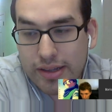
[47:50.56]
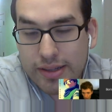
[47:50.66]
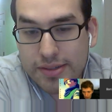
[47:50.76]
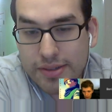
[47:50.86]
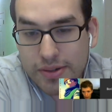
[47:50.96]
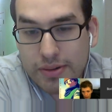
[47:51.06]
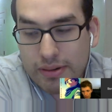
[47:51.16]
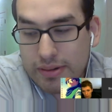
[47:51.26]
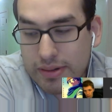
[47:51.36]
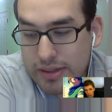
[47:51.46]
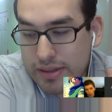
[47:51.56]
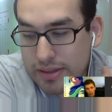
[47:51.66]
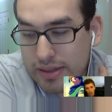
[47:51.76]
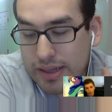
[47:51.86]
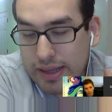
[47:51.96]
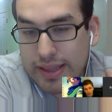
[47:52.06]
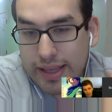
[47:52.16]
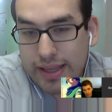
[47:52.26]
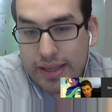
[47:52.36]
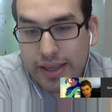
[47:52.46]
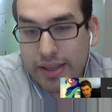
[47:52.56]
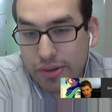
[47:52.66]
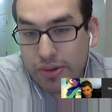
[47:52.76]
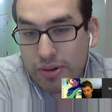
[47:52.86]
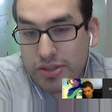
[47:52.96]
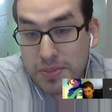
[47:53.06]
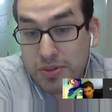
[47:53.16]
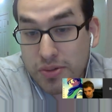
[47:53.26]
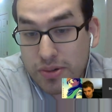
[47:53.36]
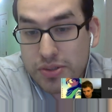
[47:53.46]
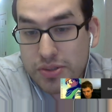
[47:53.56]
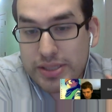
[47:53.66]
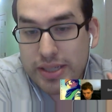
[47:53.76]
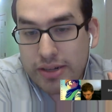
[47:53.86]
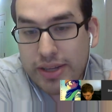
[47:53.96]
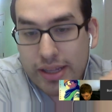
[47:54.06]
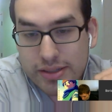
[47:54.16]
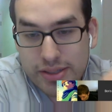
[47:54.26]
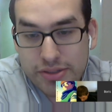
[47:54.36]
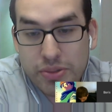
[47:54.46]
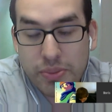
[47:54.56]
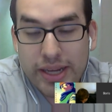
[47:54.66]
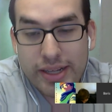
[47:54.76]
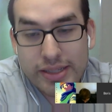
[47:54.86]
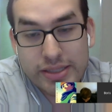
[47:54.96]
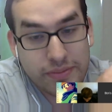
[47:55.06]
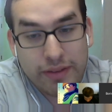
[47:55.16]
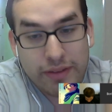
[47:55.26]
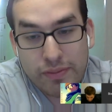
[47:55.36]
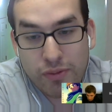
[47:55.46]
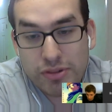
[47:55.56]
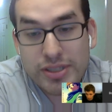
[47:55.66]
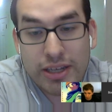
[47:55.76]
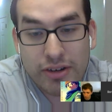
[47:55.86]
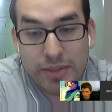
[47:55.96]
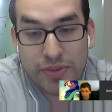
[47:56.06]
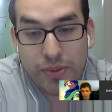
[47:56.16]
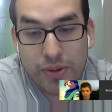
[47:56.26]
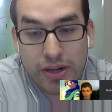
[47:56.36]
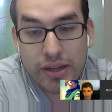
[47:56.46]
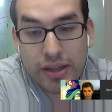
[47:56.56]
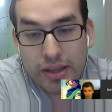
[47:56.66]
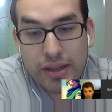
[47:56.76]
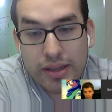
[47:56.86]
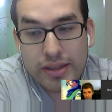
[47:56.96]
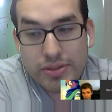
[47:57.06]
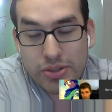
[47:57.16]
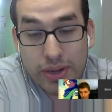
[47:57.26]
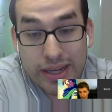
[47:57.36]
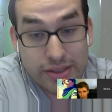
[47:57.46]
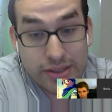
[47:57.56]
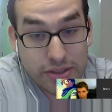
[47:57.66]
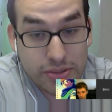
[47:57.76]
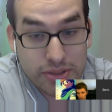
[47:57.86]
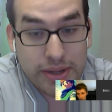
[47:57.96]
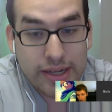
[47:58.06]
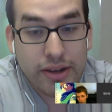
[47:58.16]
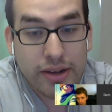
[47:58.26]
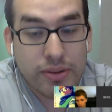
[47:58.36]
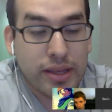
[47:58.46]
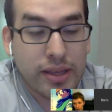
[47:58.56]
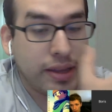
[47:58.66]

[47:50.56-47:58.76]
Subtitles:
So I think he knew he ran something to the corner, so he said, okay, let's introduce Awakenings. I've foreshadowed it before, so let's go ahead and introduce her right now.